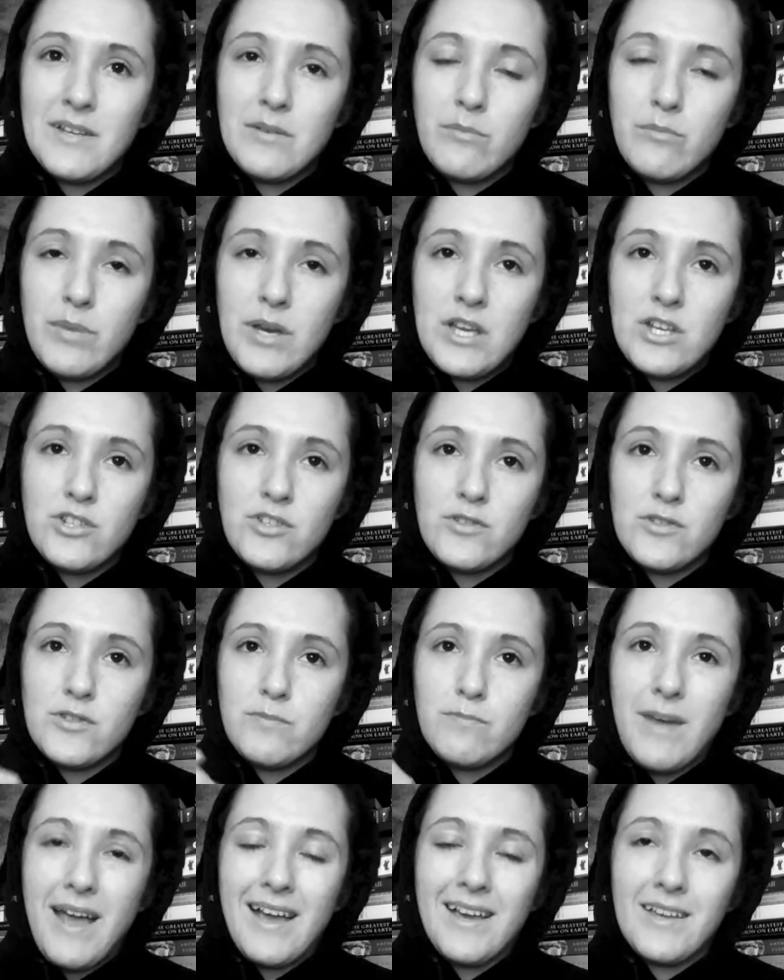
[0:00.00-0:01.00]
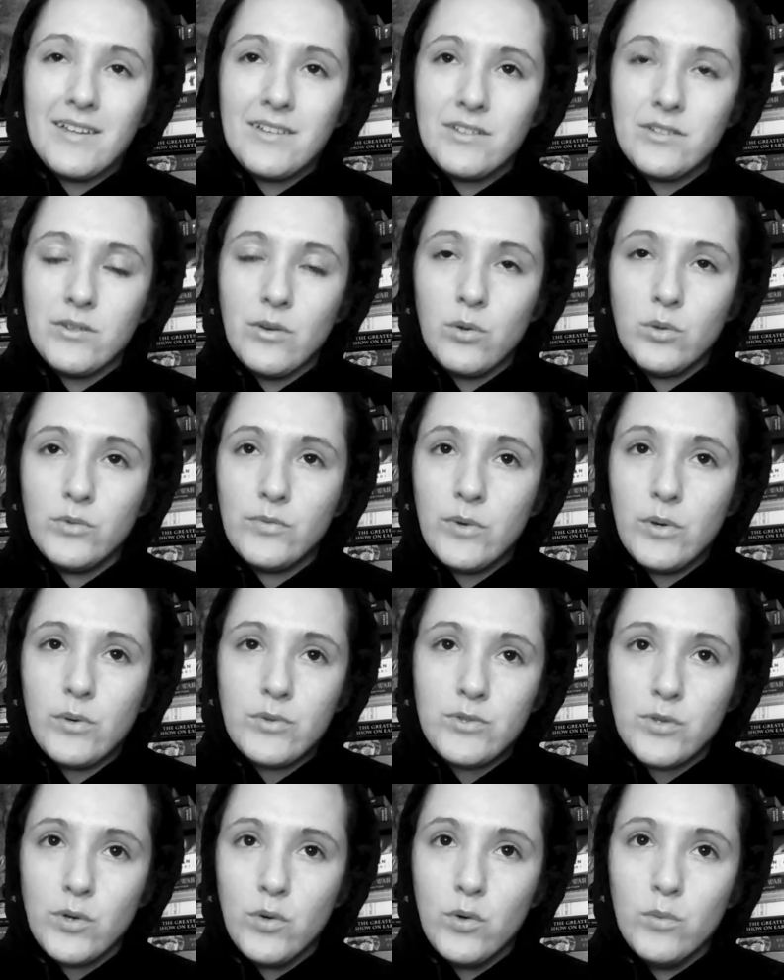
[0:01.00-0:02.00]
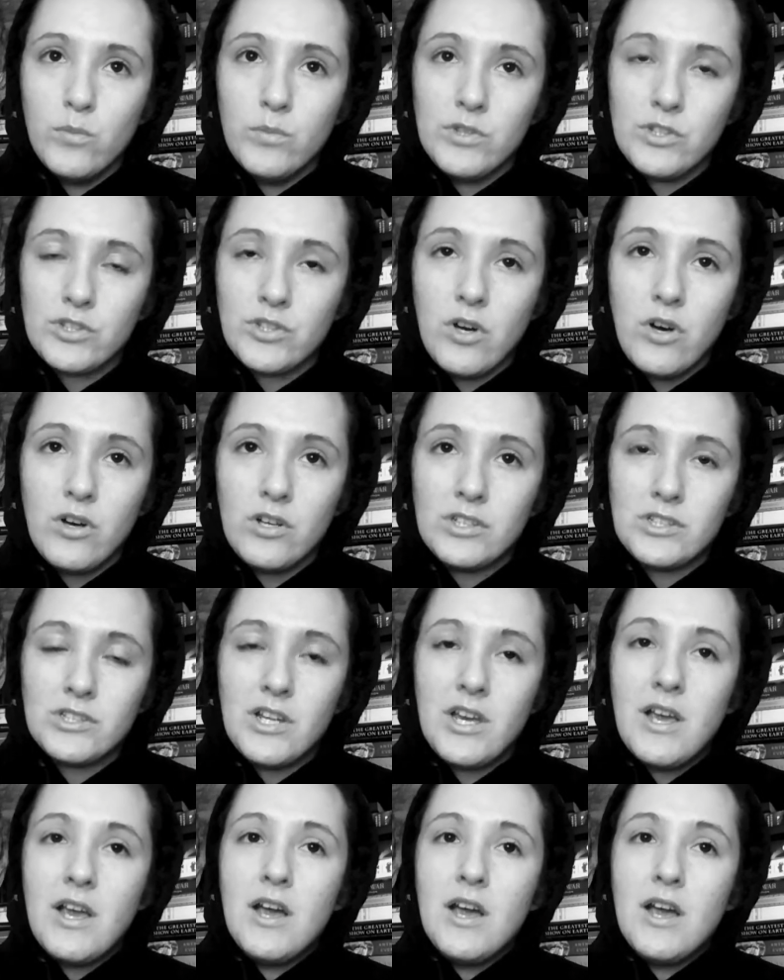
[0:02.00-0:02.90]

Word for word: patients back into old folks home which caused